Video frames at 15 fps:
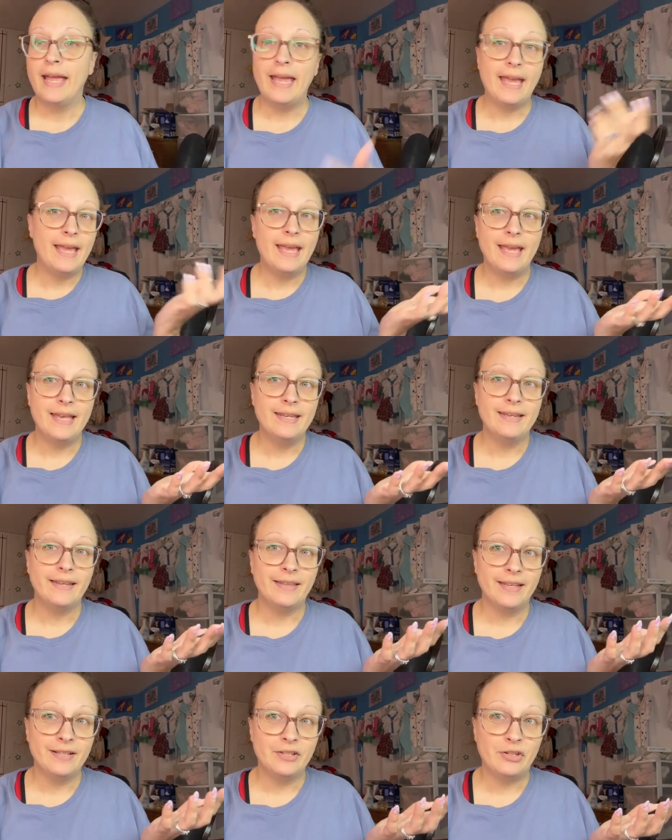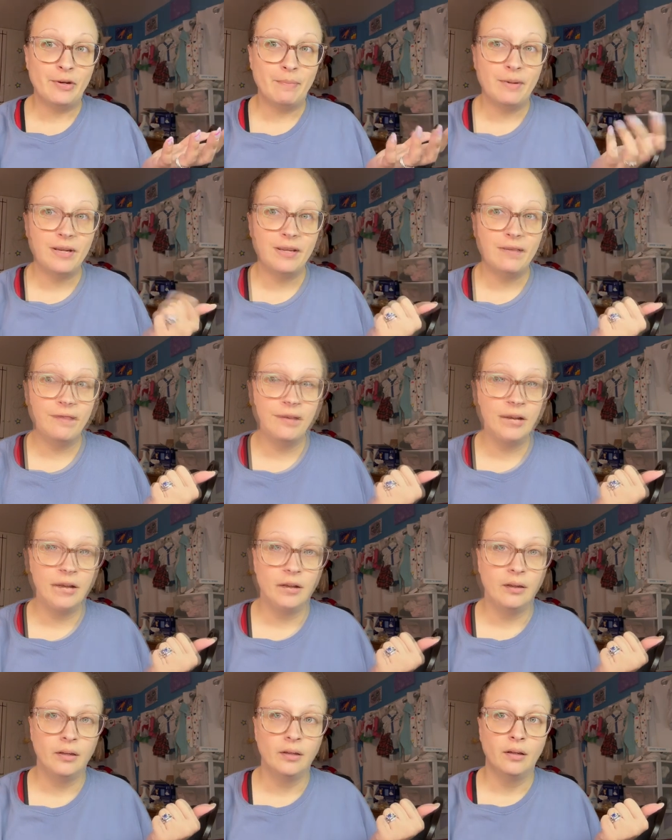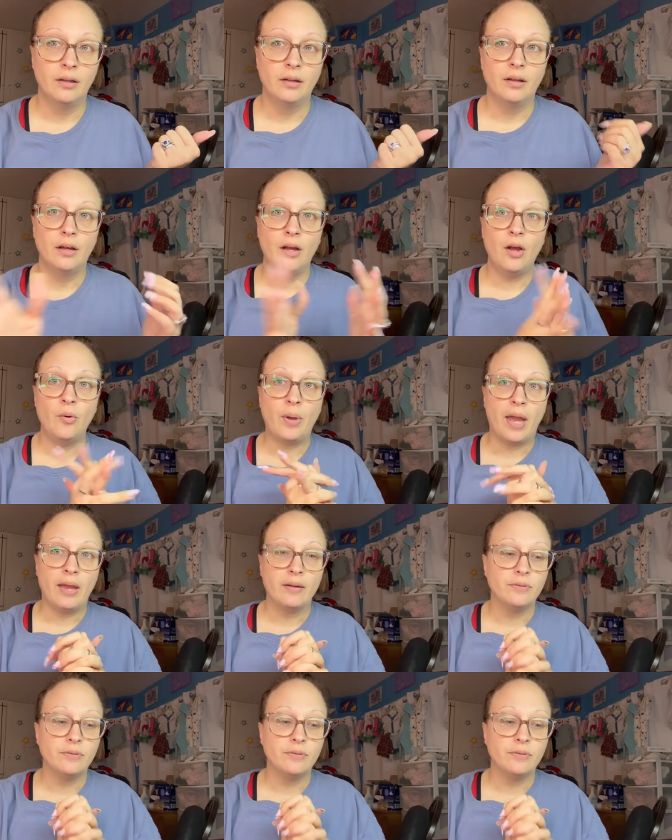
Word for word: and let's jump into the video. Okay,